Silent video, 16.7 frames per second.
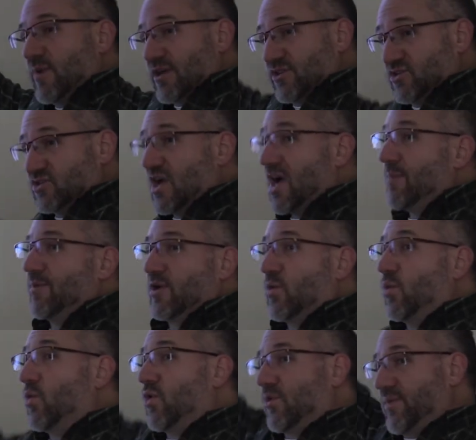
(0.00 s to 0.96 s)
by
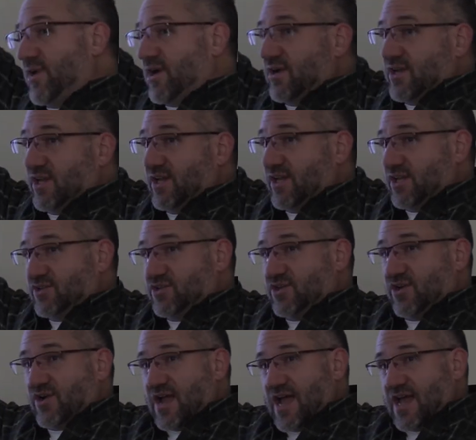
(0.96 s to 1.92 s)
stopping warm air getting into
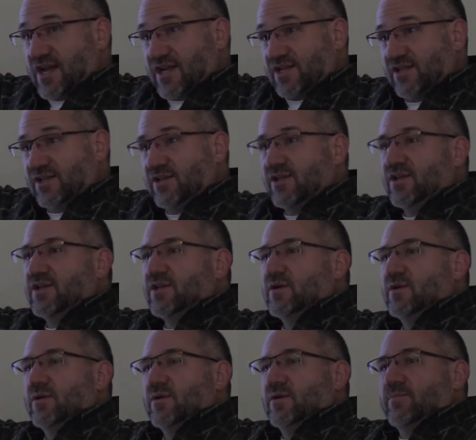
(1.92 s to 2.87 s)
your attic,
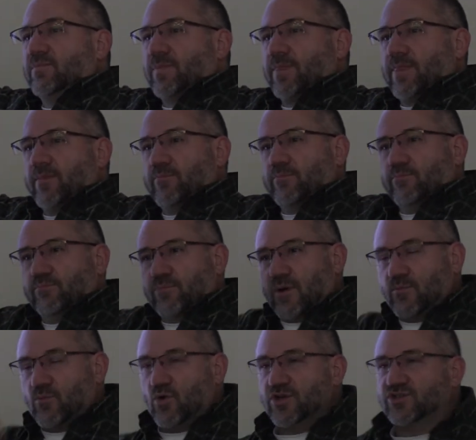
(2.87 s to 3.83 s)

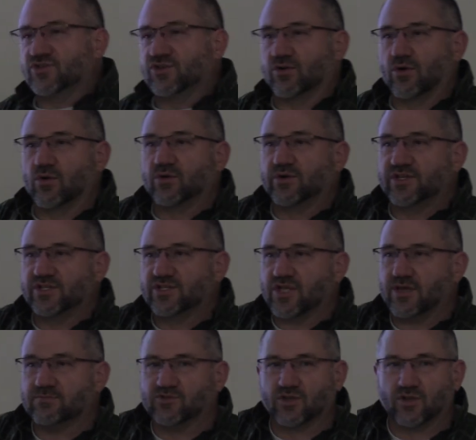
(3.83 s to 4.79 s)
but moisture always
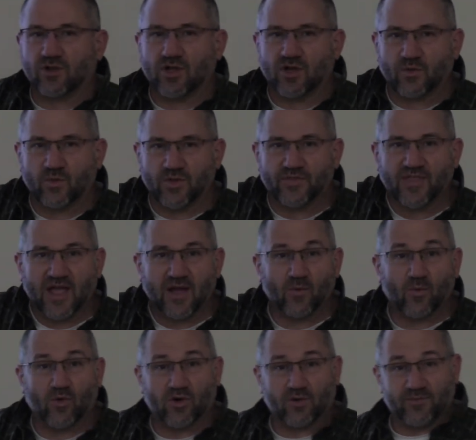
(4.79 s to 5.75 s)
comes along with
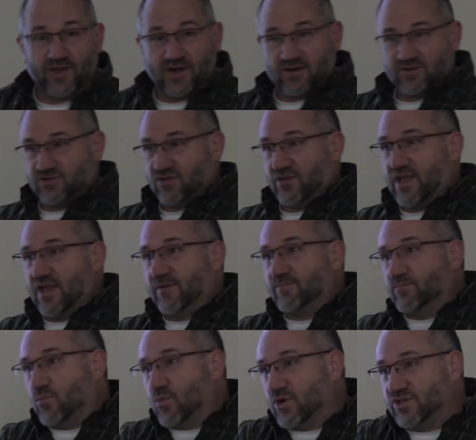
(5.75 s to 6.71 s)
that warm air. So
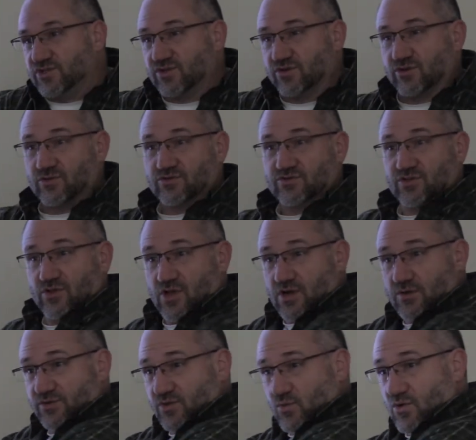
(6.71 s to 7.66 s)
that moisture goes
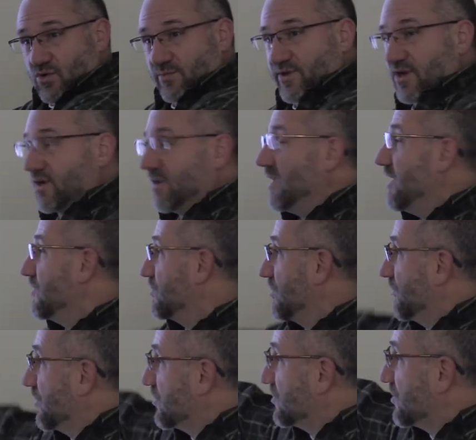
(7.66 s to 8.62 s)
along with the warm air. So
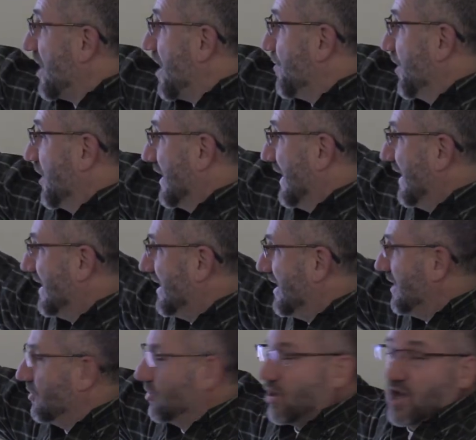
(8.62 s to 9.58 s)
if you're stopping
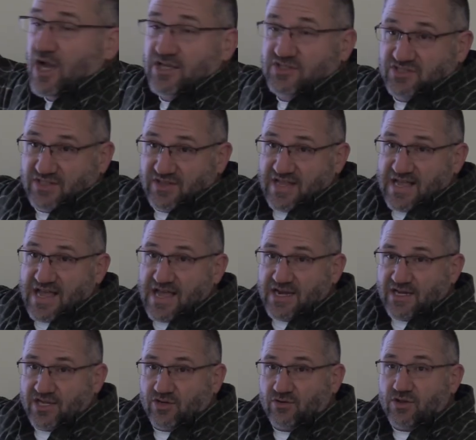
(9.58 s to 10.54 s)
heat loss to the
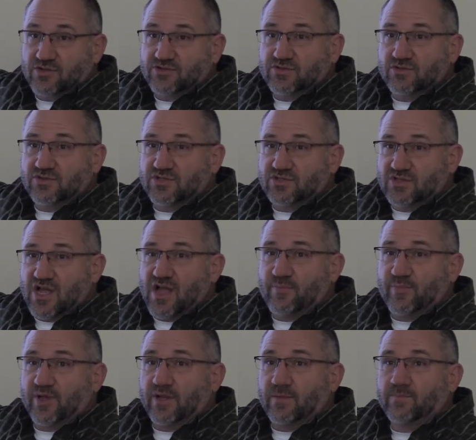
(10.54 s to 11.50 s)
attic, you're also
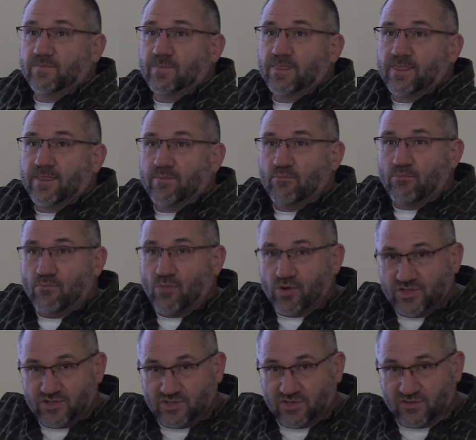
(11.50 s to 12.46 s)
stopping
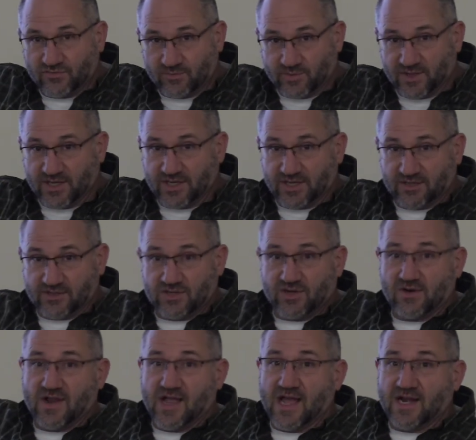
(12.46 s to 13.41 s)
moisture from getting into
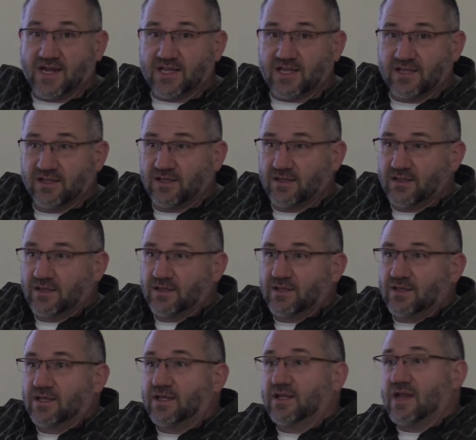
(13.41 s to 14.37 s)
your attic,
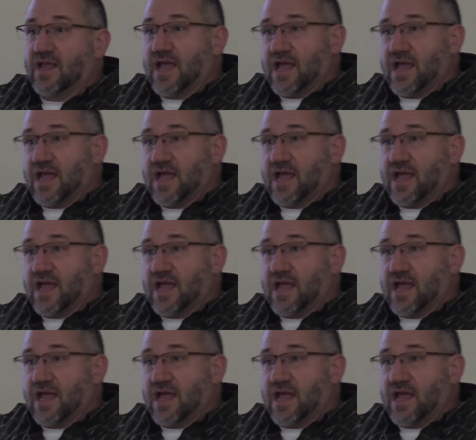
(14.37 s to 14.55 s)
and